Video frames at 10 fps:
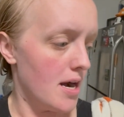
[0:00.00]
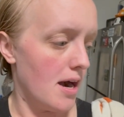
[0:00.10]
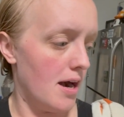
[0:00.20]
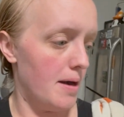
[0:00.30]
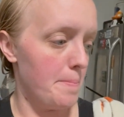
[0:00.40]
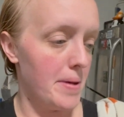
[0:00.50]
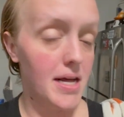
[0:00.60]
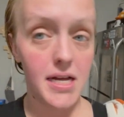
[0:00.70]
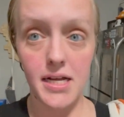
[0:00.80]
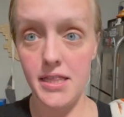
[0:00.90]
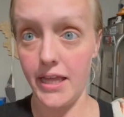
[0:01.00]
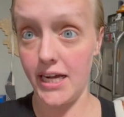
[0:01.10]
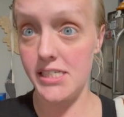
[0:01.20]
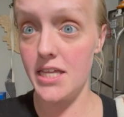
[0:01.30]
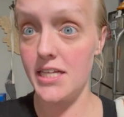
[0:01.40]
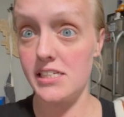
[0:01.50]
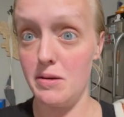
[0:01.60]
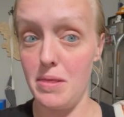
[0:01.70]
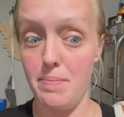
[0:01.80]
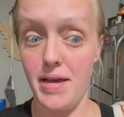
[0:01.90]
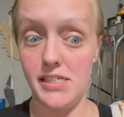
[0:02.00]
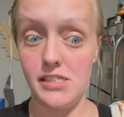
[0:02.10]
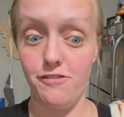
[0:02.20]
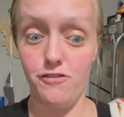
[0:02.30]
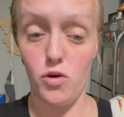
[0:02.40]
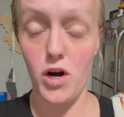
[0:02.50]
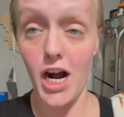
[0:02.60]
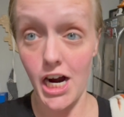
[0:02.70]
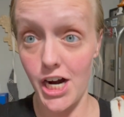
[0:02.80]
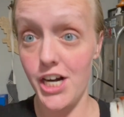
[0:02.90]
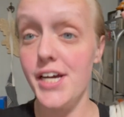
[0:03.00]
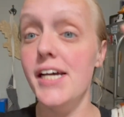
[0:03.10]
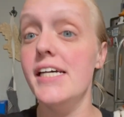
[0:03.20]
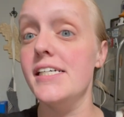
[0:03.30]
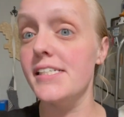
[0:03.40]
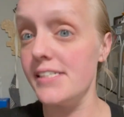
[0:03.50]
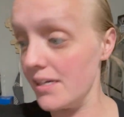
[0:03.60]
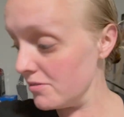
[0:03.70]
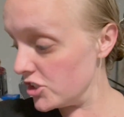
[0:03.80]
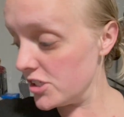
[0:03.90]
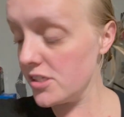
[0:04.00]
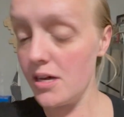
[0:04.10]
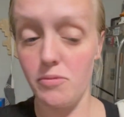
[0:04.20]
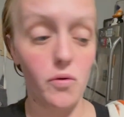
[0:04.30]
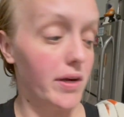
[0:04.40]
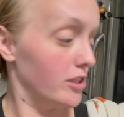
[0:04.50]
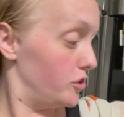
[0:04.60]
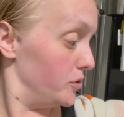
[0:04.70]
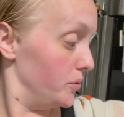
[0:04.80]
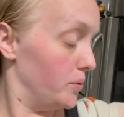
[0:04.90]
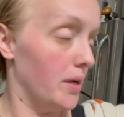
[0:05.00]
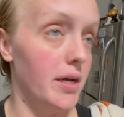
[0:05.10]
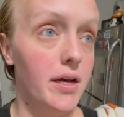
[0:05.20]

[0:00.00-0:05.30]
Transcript: Like I said, that's gonna be the base for our sandwiches. I'm going to